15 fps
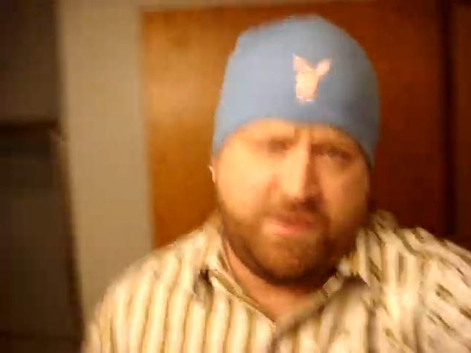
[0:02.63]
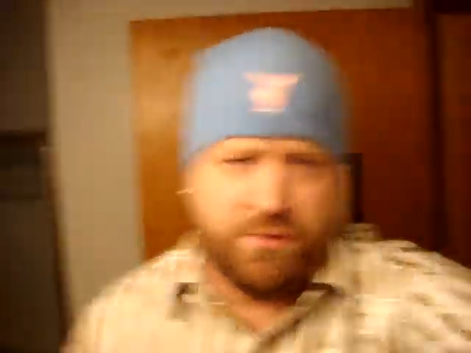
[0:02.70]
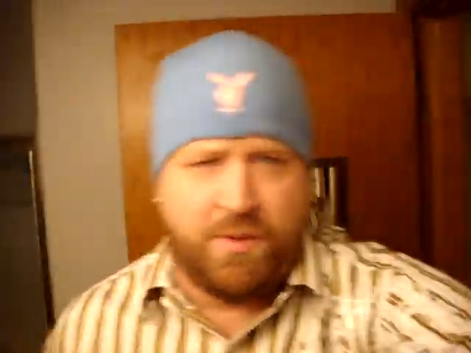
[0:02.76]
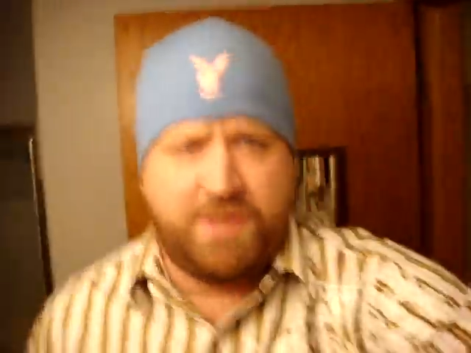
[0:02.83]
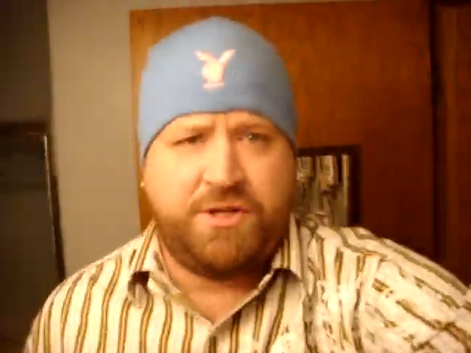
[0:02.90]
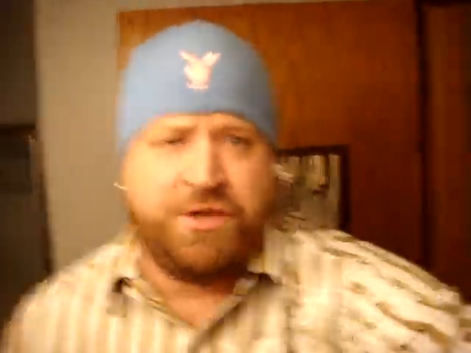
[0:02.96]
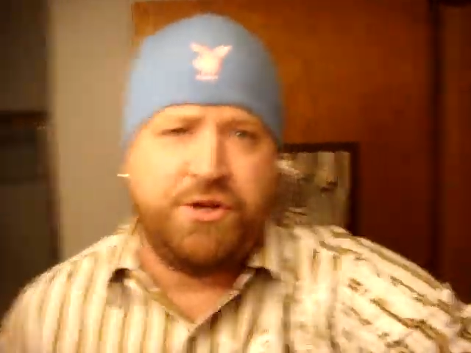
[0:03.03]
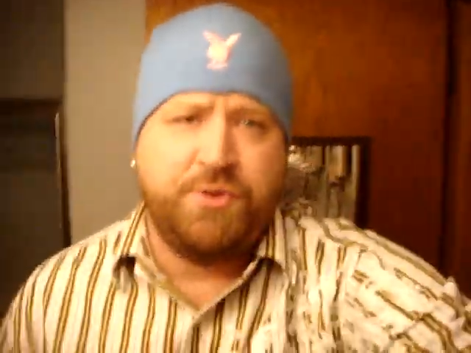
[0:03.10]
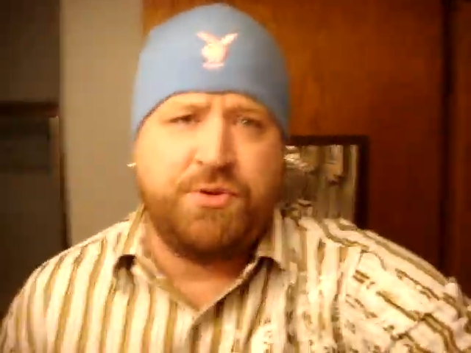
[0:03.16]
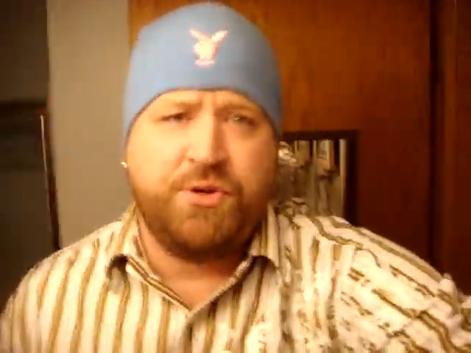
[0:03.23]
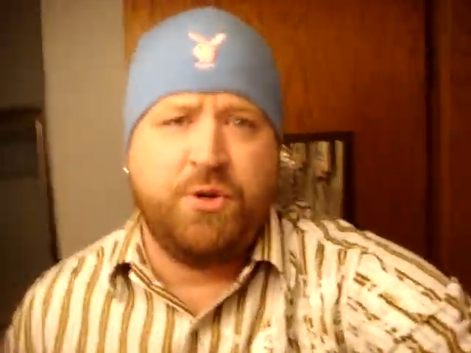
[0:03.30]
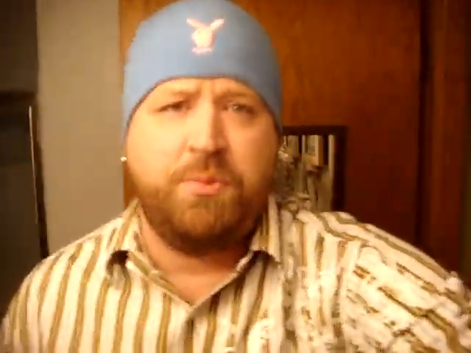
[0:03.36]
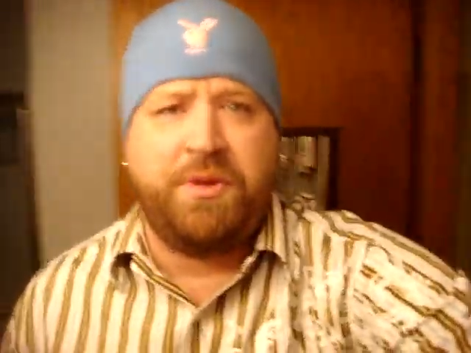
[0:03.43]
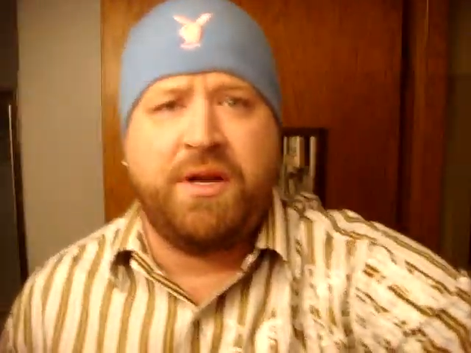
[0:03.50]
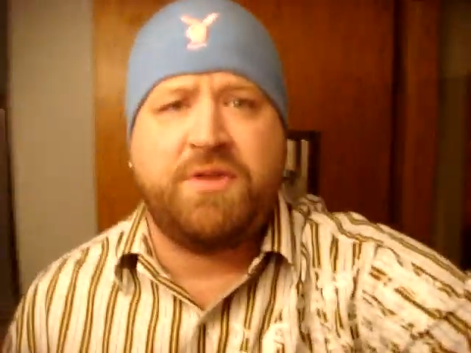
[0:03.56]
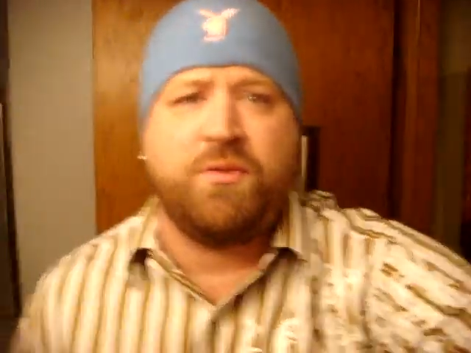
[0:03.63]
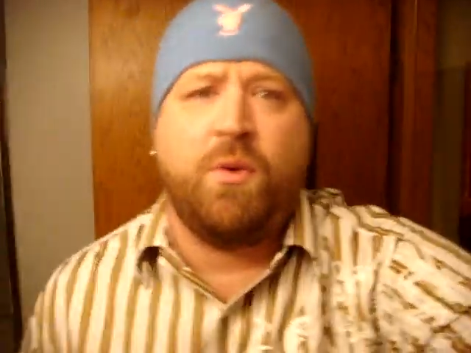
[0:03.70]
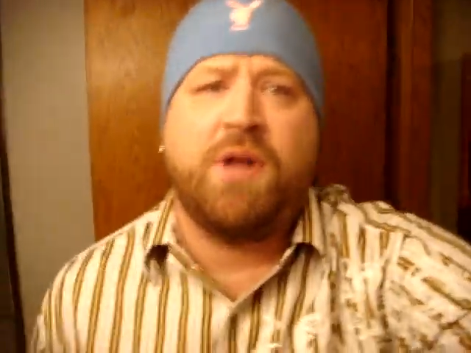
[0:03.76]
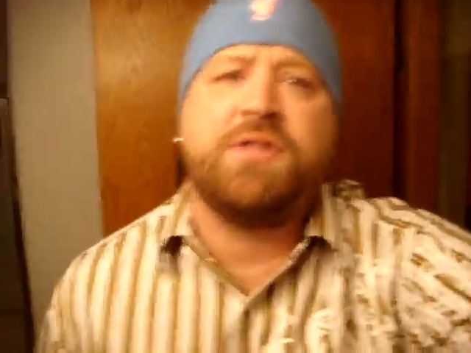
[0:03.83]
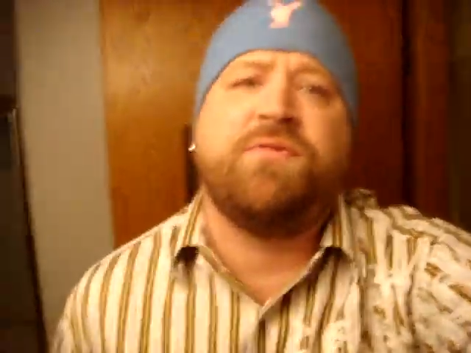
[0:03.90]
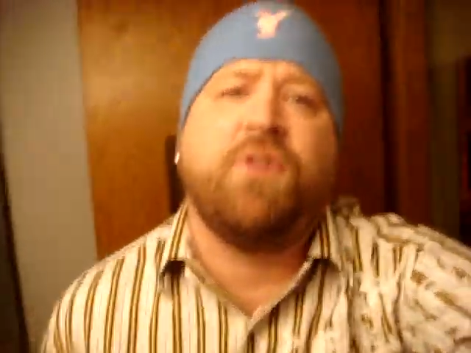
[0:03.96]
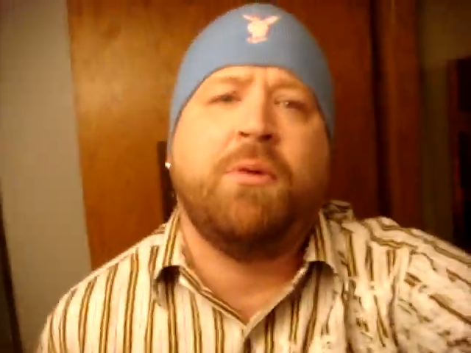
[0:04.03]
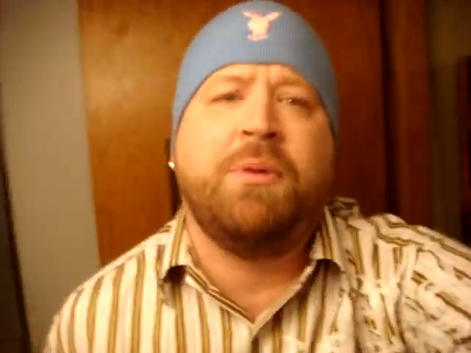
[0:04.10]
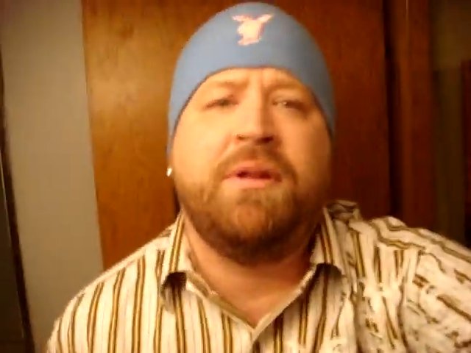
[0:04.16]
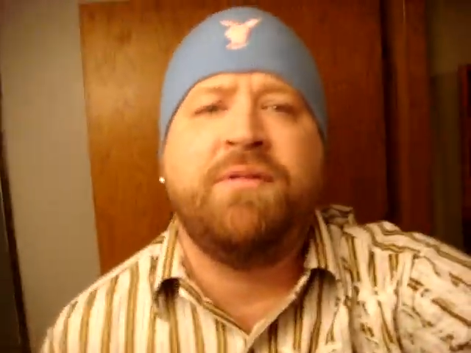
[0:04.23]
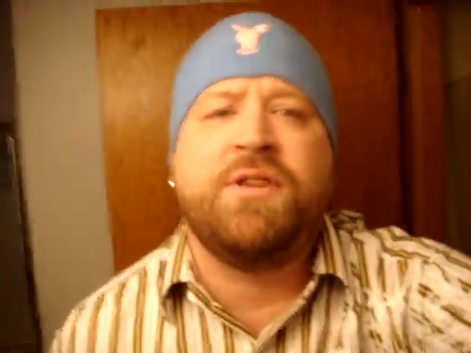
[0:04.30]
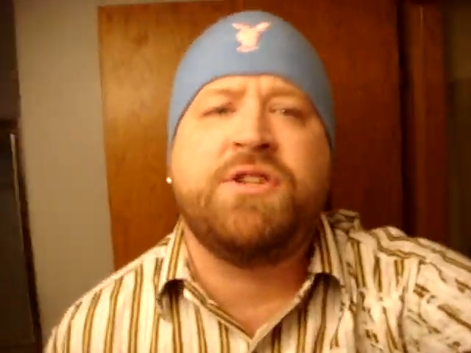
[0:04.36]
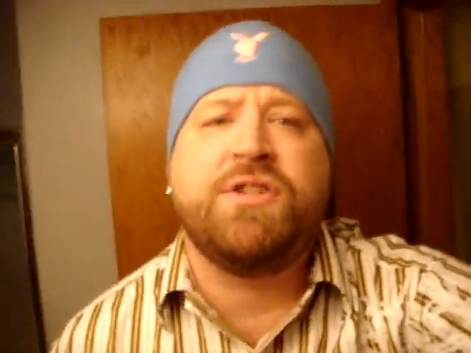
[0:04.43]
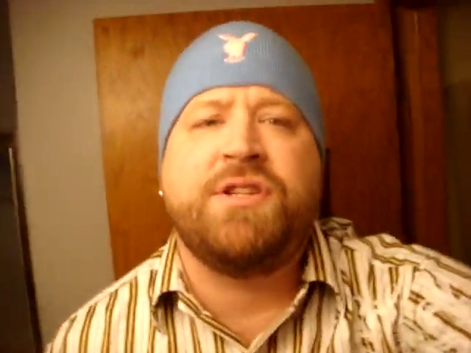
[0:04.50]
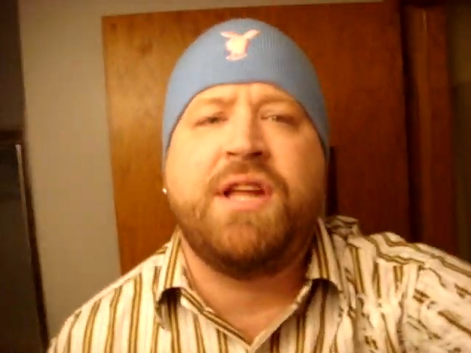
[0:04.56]
Thanks for watching YouTube. Thanks for watching Verbally
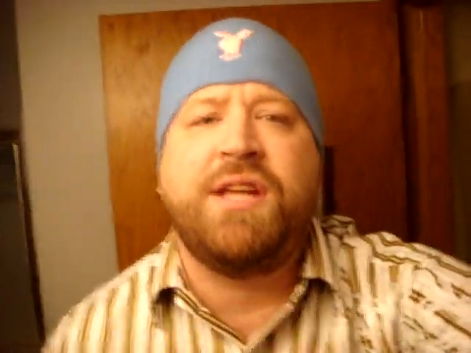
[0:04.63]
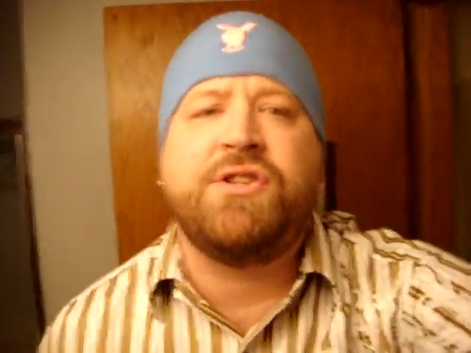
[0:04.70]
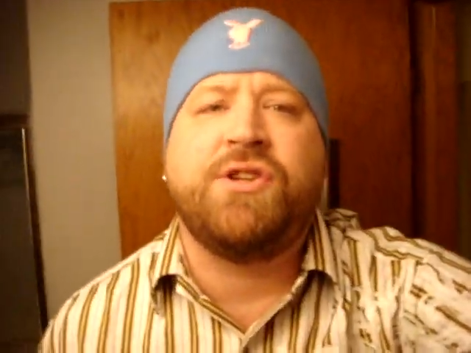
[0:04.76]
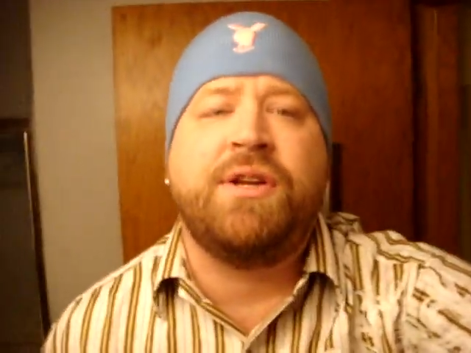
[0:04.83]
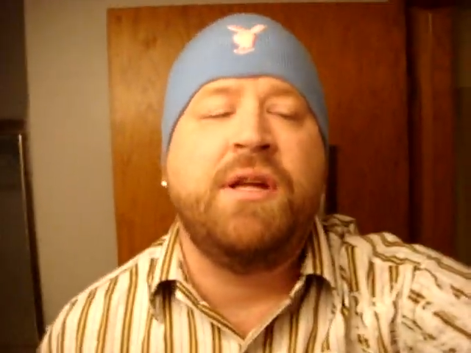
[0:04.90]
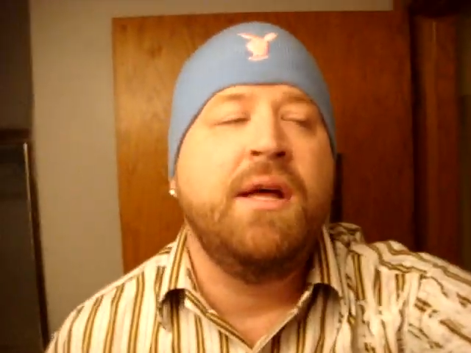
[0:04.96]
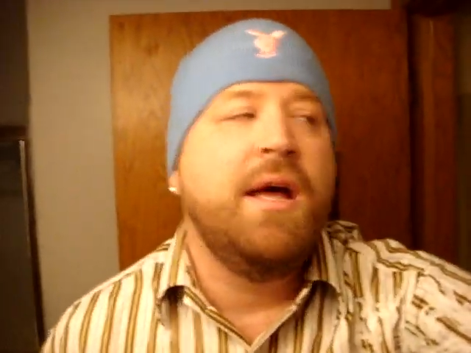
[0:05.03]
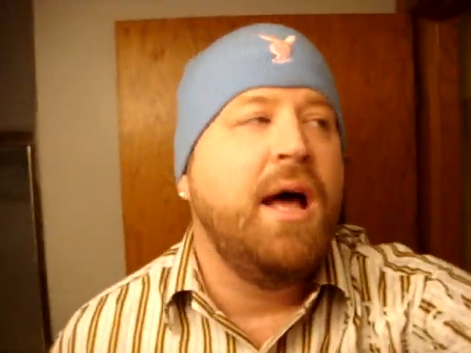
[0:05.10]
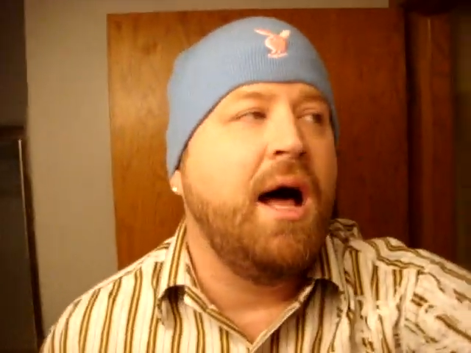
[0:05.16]
Vicious Nation.